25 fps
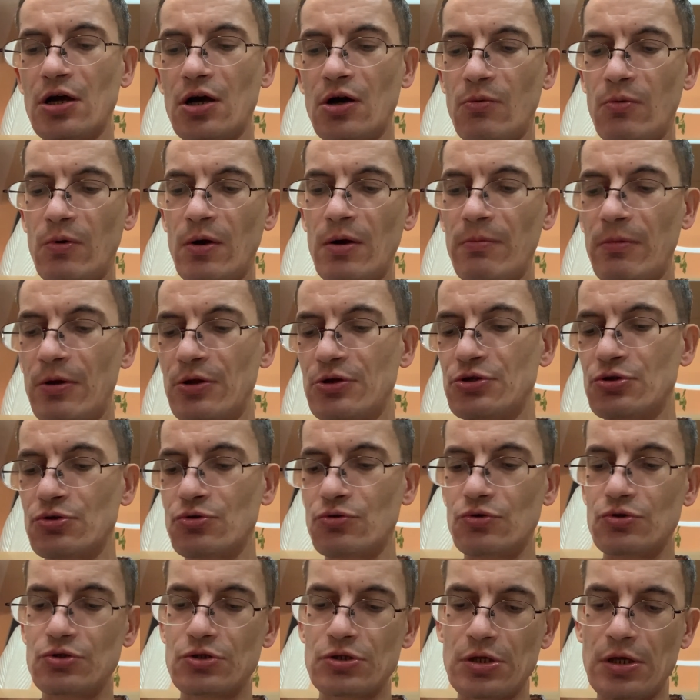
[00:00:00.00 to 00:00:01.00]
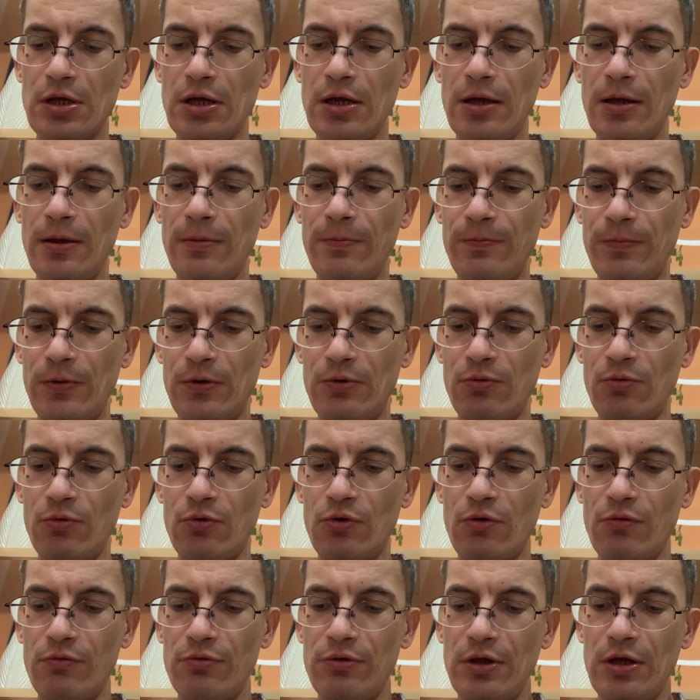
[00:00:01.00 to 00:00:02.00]
one may choose
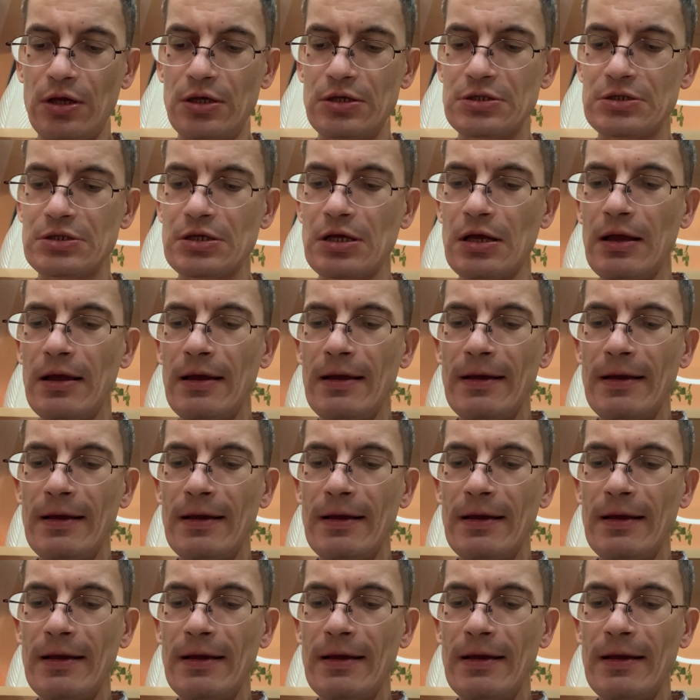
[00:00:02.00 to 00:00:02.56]
between of these,